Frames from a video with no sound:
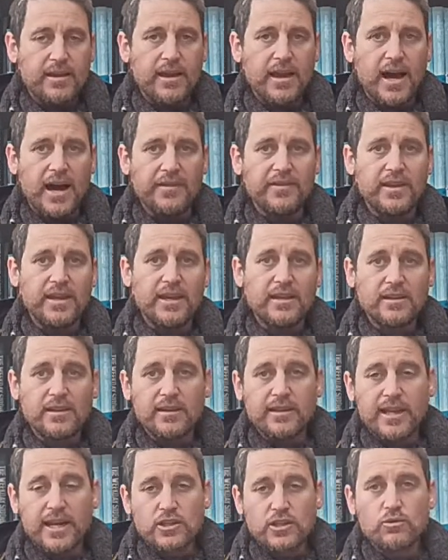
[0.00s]
on the
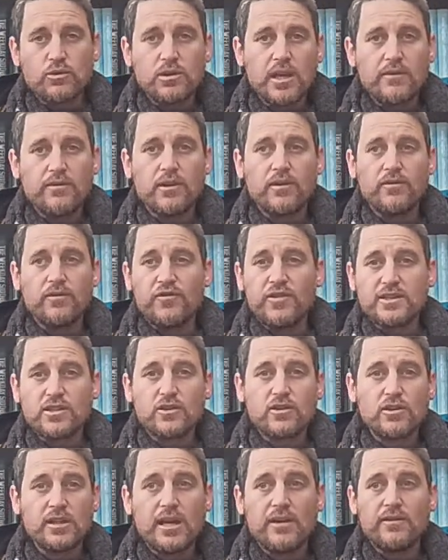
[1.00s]
intellectual level,
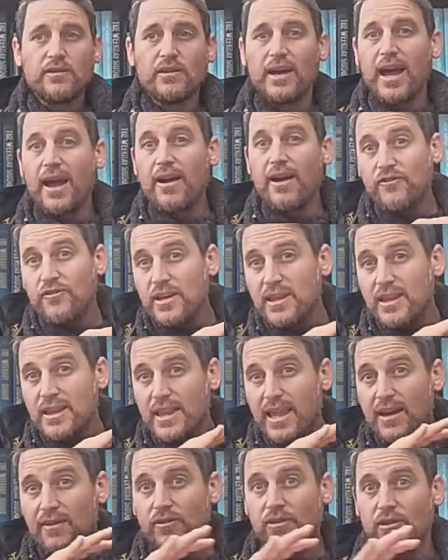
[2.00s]
physical level, every
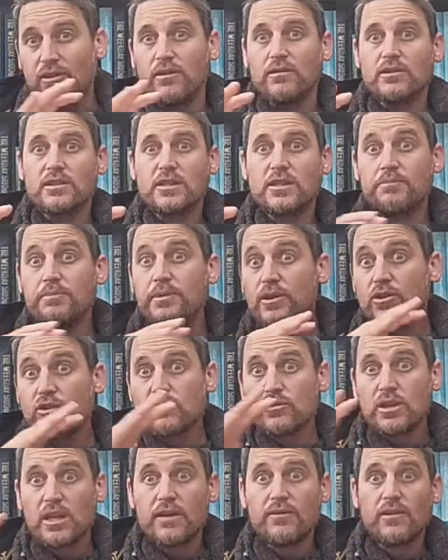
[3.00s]
level,
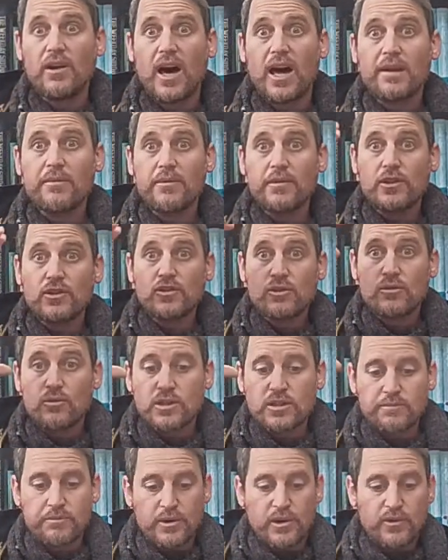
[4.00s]
spiritual level, Adam Arishon
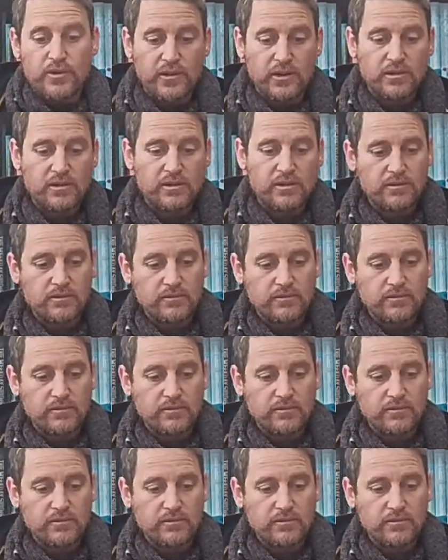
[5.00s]
was perfect.